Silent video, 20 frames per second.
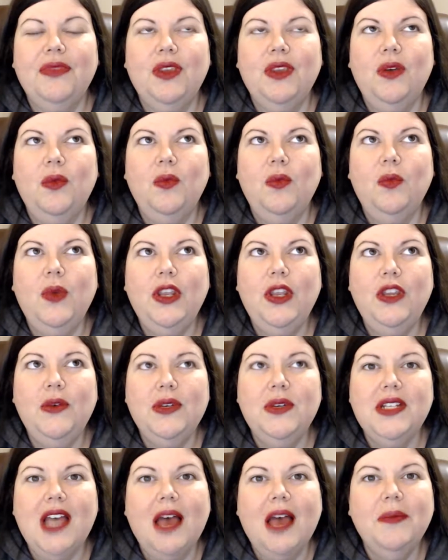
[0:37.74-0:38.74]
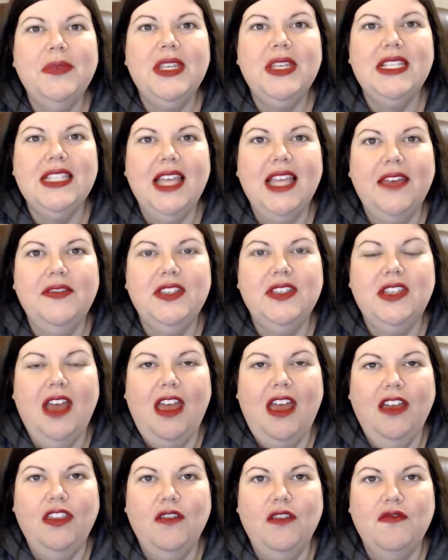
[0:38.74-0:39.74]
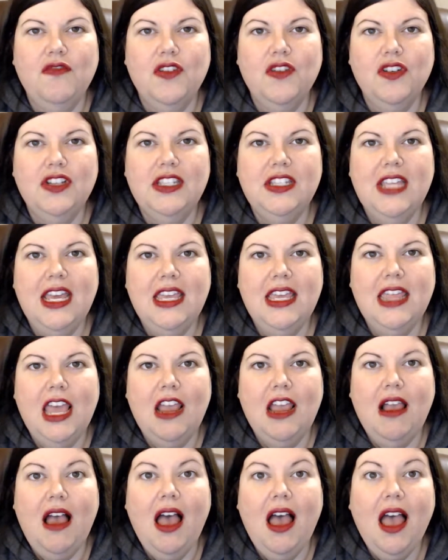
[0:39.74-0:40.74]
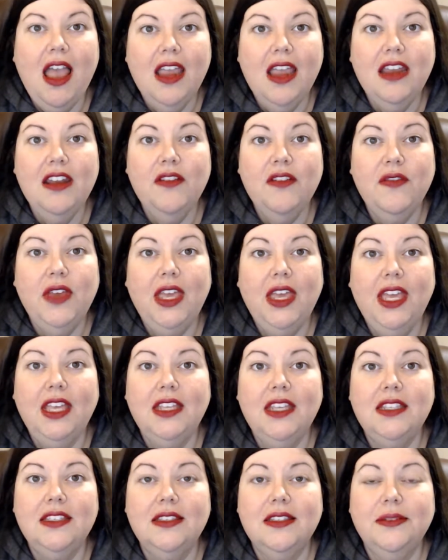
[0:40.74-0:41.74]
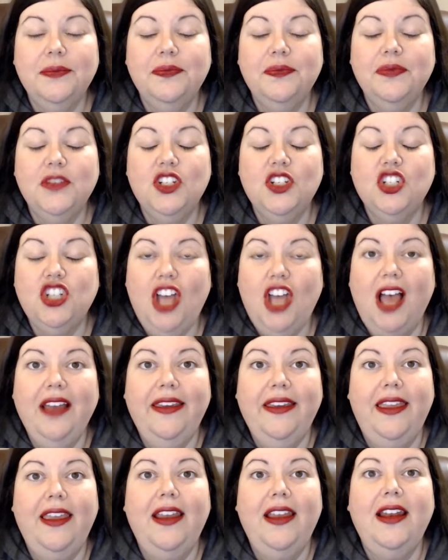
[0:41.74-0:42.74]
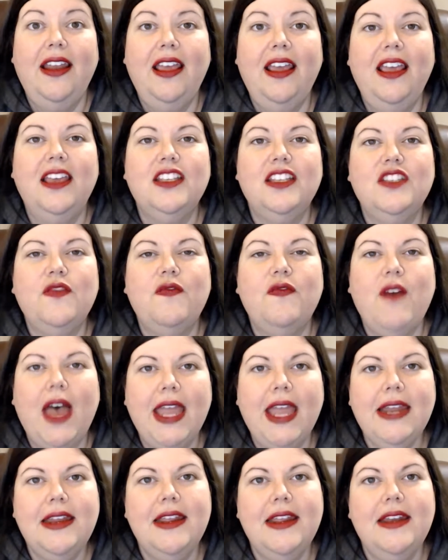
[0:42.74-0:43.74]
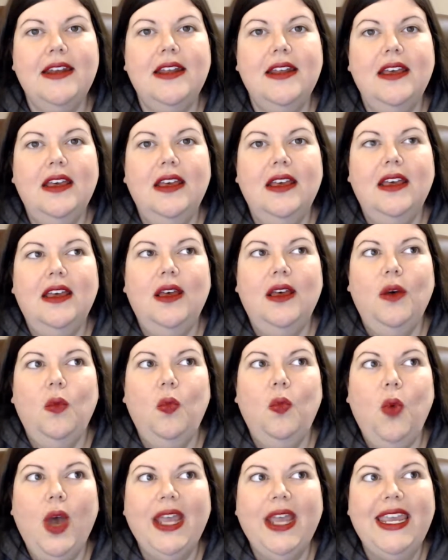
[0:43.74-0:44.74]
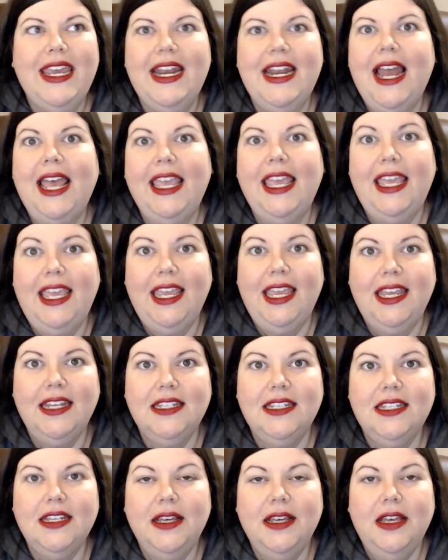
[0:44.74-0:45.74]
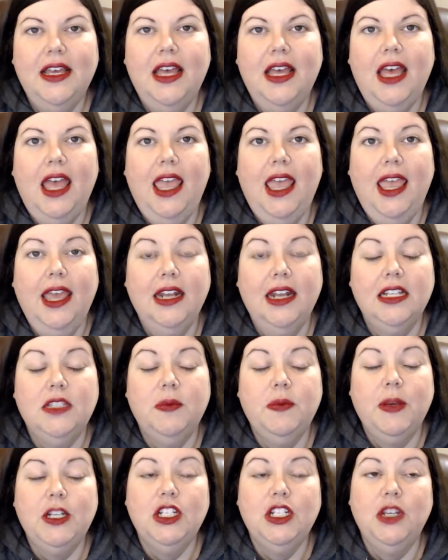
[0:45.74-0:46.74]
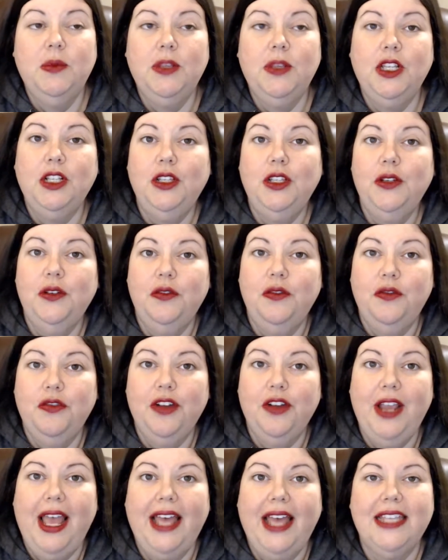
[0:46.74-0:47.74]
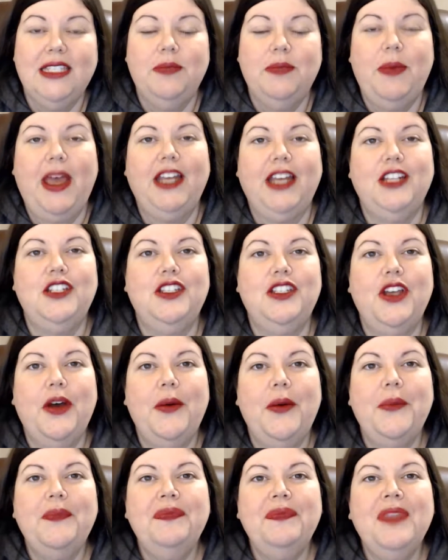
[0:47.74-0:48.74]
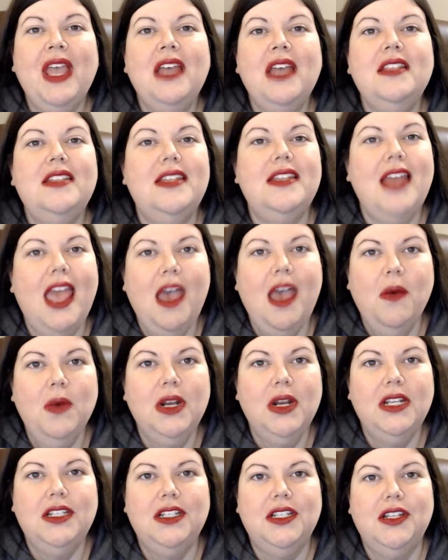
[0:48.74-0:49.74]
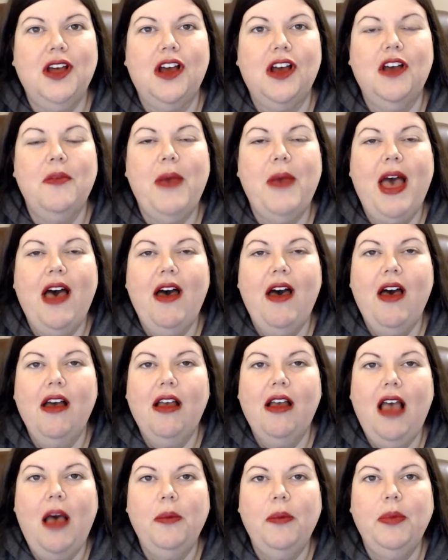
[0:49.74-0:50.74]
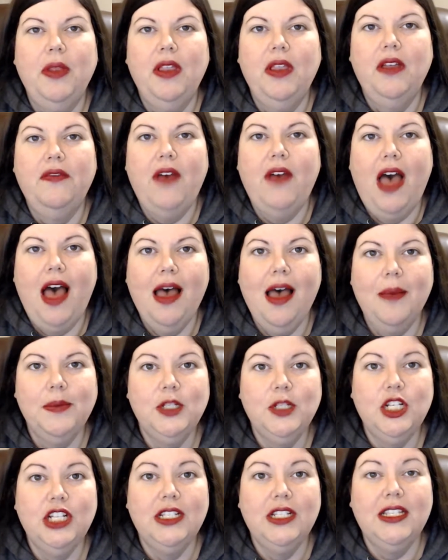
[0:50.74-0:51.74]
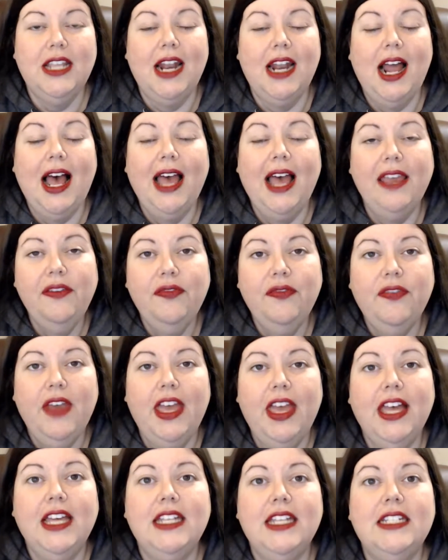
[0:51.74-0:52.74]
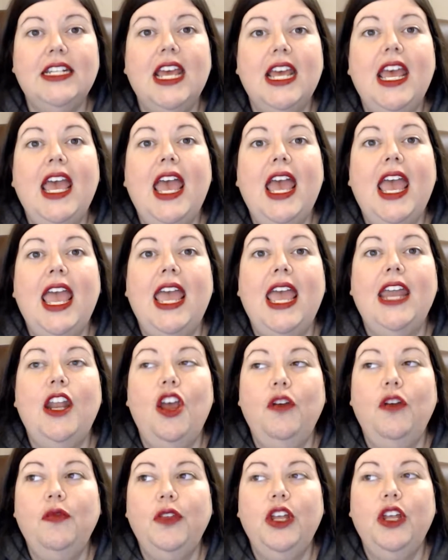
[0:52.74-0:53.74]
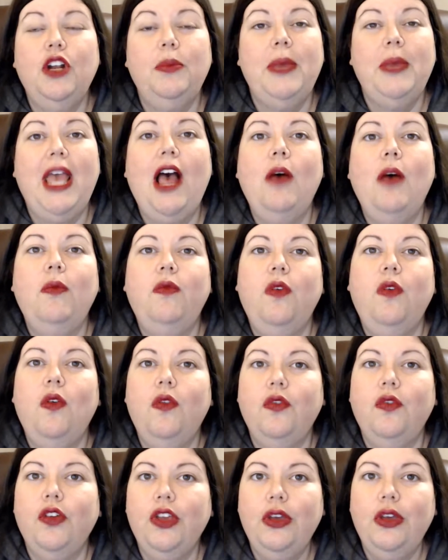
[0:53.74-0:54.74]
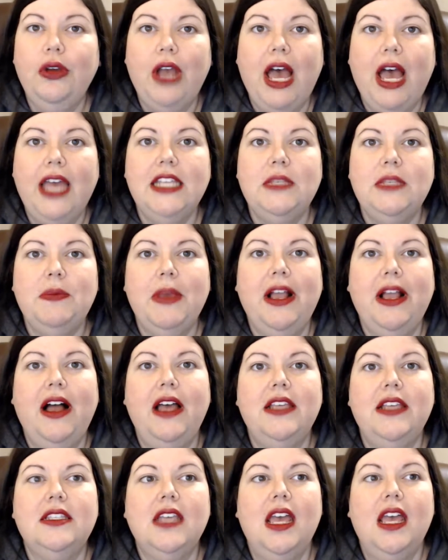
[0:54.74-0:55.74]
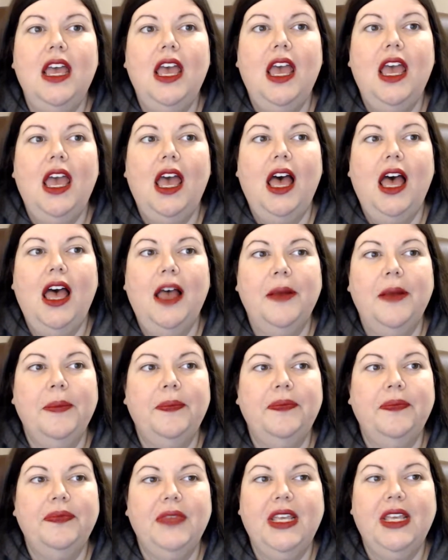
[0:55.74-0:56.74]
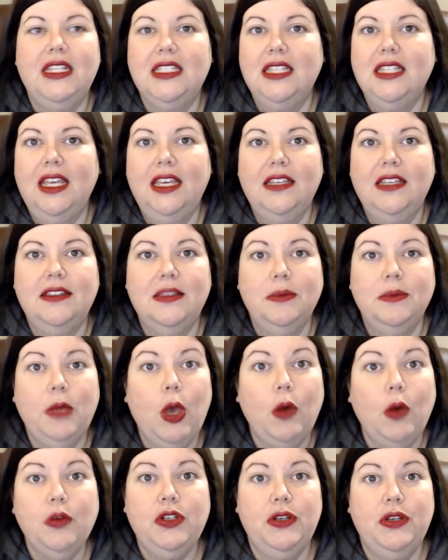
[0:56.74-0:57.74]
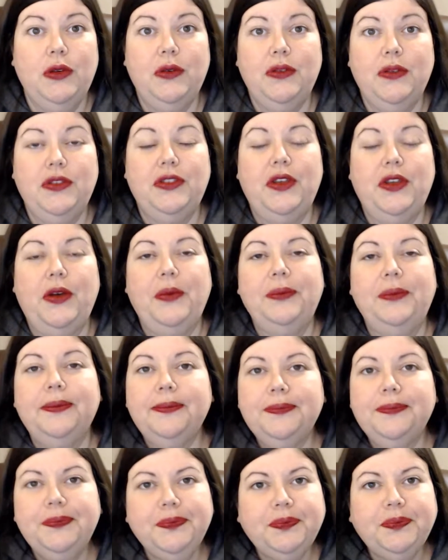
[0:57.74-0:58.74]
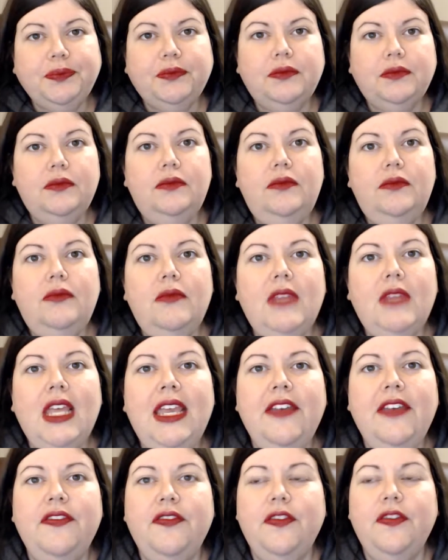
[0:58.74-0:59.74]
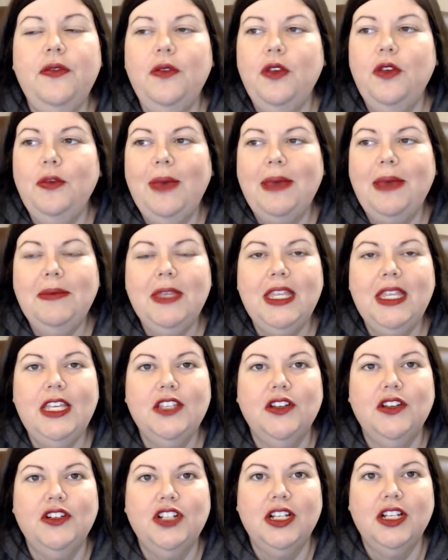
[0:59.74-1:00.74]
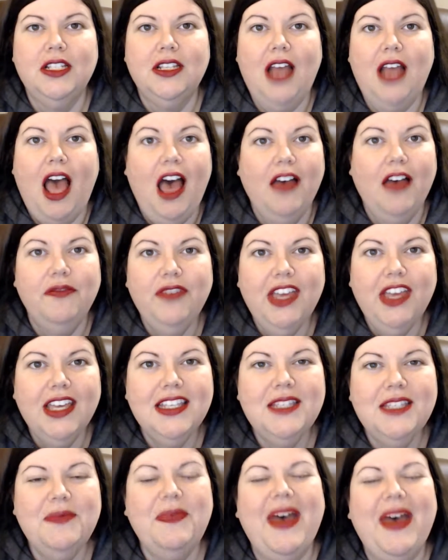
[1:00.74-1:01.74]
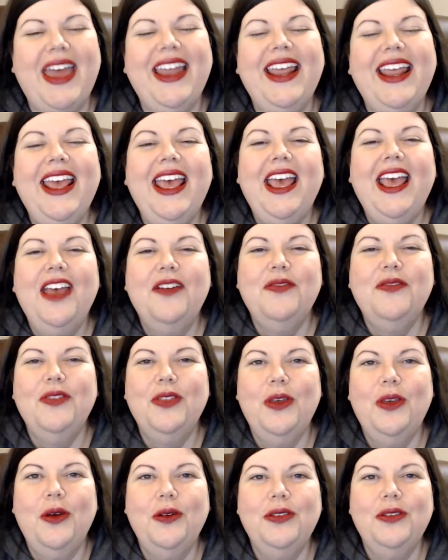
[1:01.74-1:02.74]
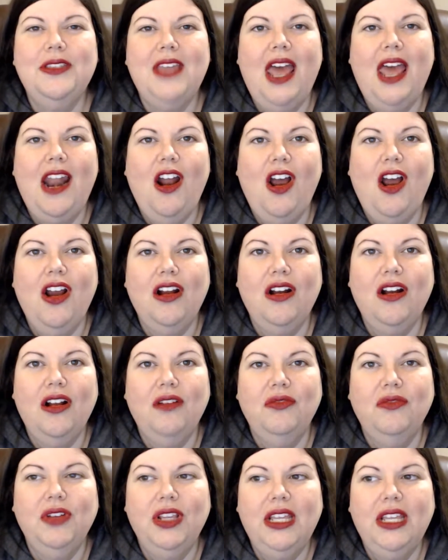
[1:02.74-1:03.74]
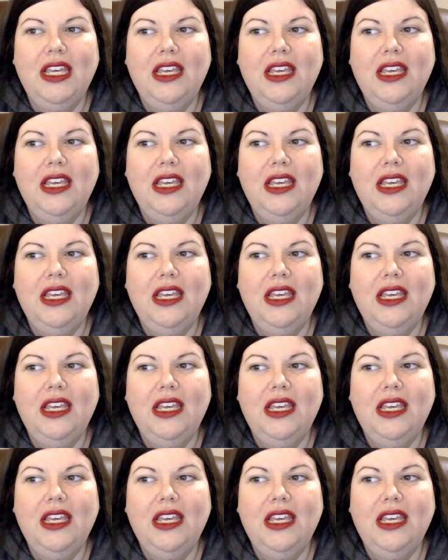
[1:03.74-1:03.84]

when you adopt this lifestyle, the first thing that kind of is shocking is finding what can I eat, and especially with the gluten-free aspect. So today I wanted to talk about a couple of options that I found, and hopefully it'll be helpful for you guys because it's like some go-tos. So if maybe these are just obvious, but for those that aren't really